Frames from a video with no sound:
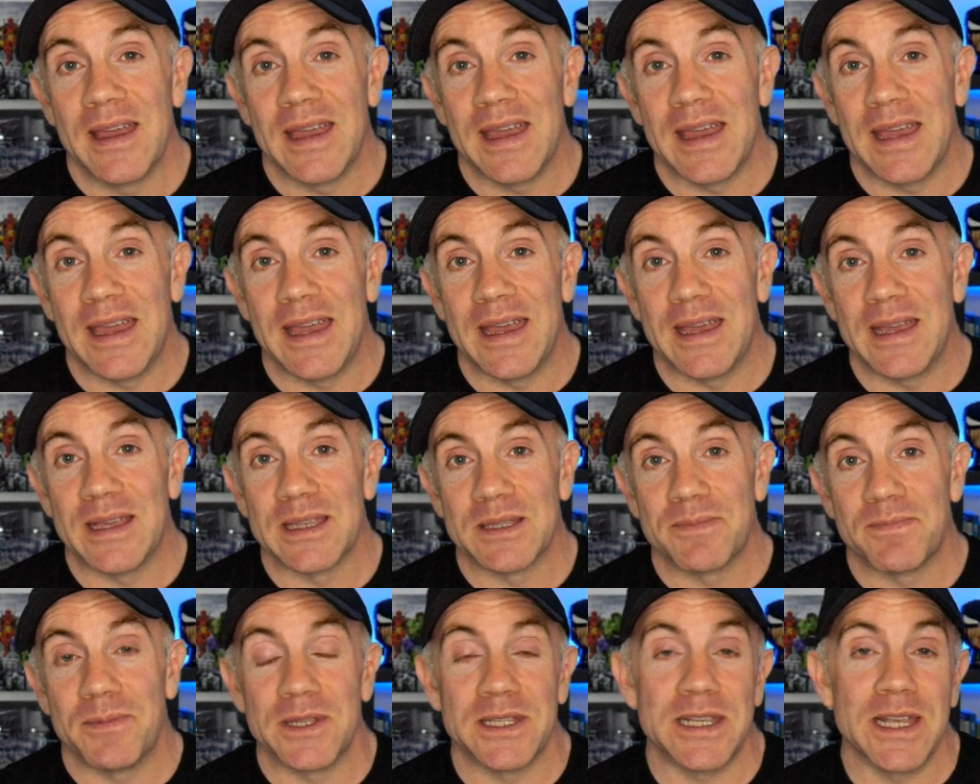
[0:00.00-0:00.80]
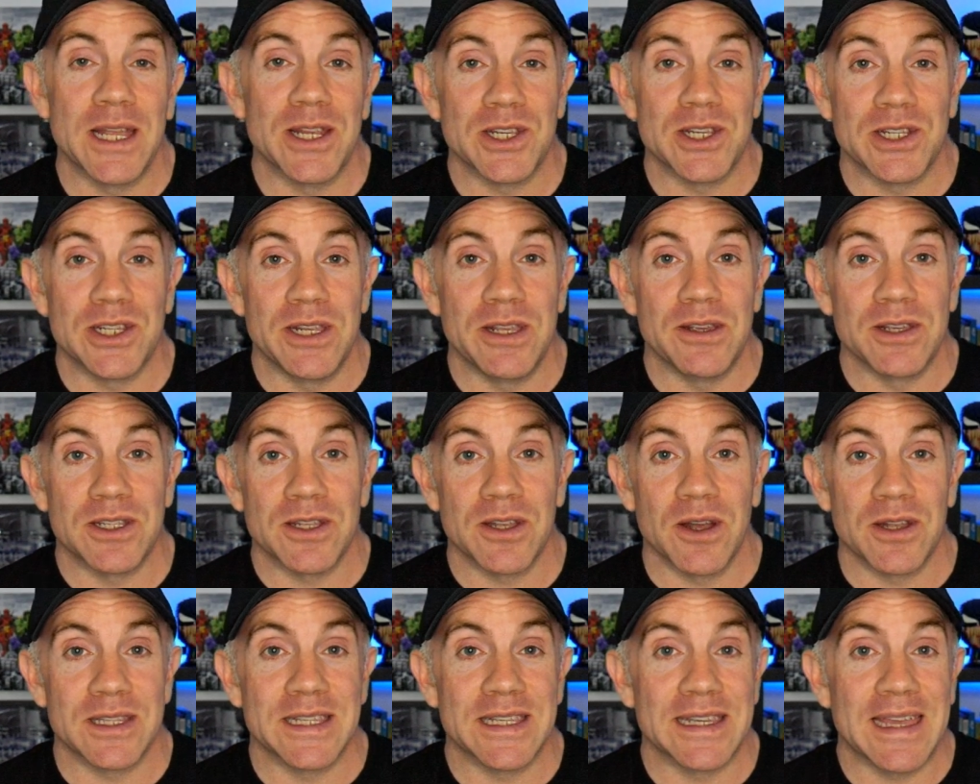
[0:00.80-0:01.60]
is potentially you
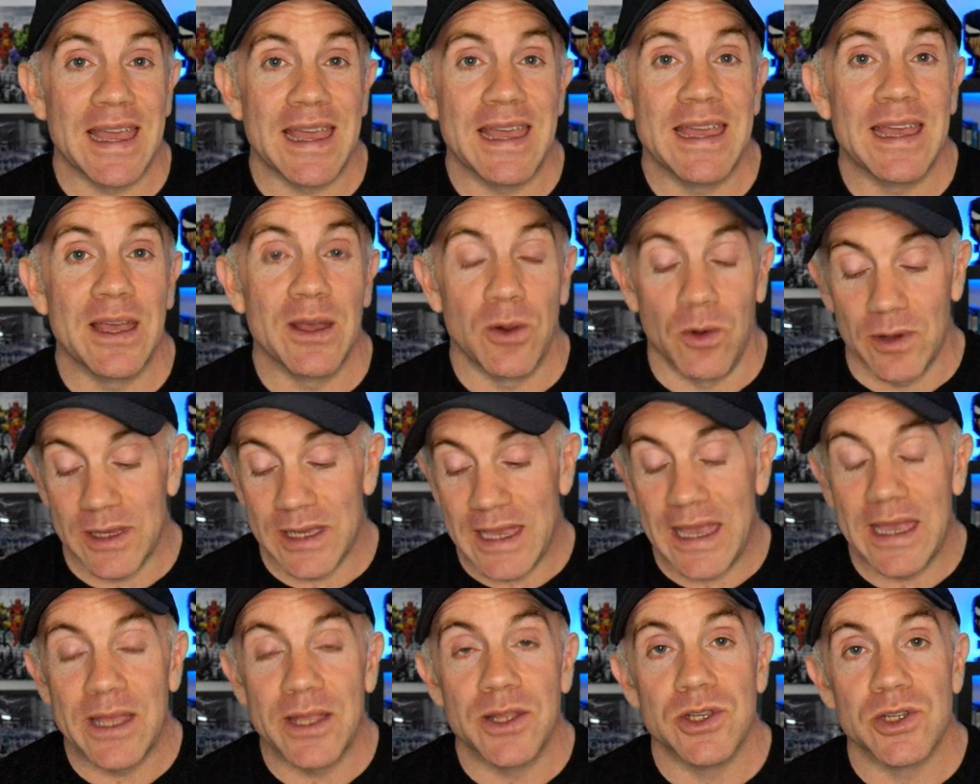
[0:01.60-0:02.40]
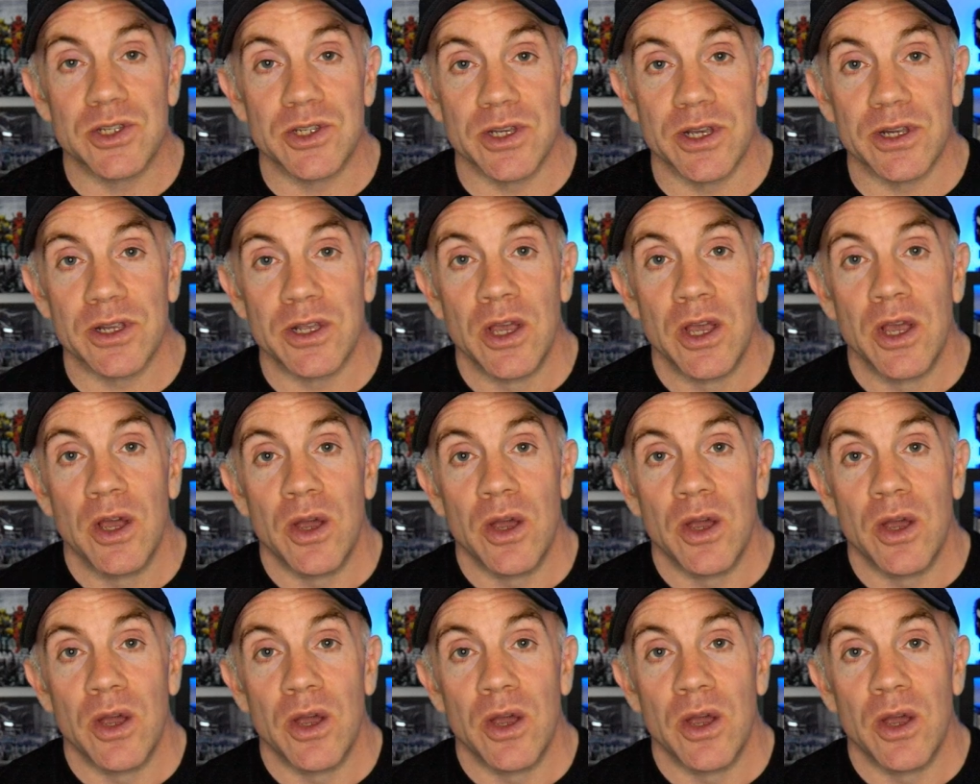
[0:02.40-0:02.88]
start to get ill or get injured,